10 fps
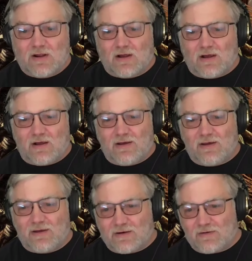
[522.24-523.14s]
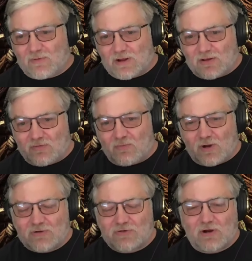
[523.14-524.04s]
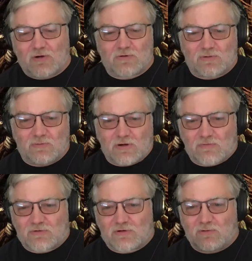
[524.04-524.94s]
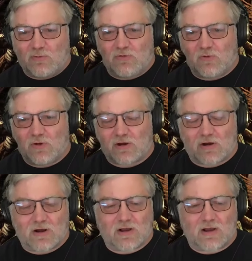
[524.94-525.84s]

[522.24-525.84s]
Uh, and when I watch Star Wars, I'm looking for something to move quicker.